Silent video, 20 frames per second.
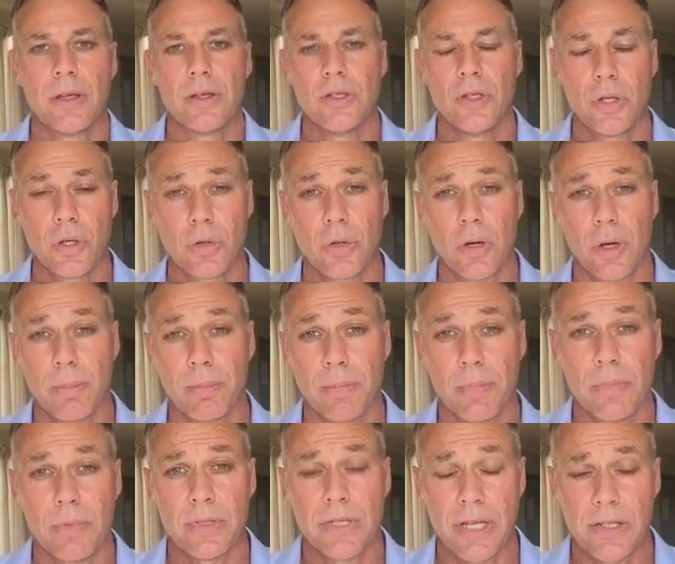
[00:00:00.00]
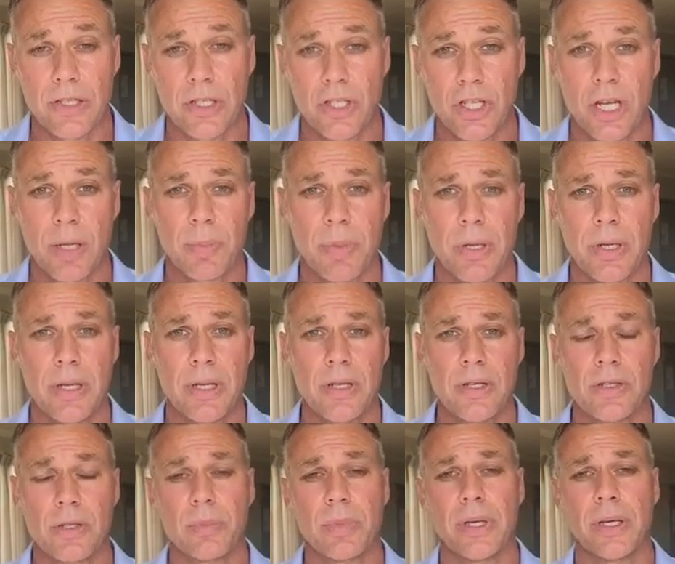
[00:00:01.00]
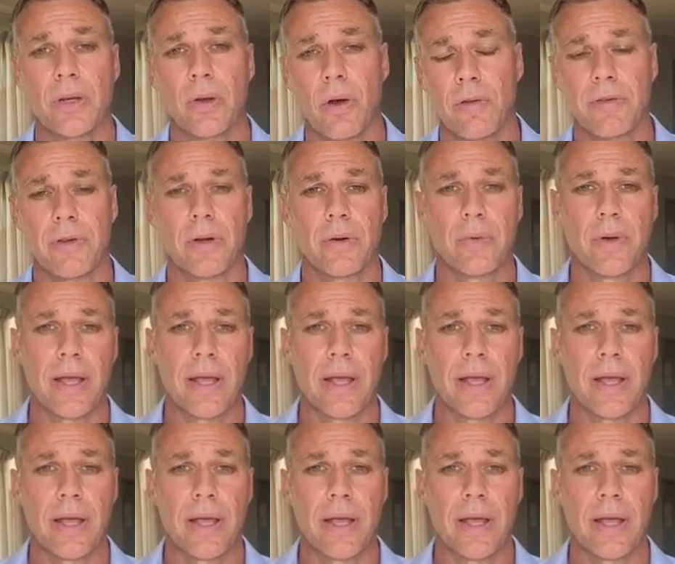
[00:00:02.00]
New crop Desi chickpeas are being offered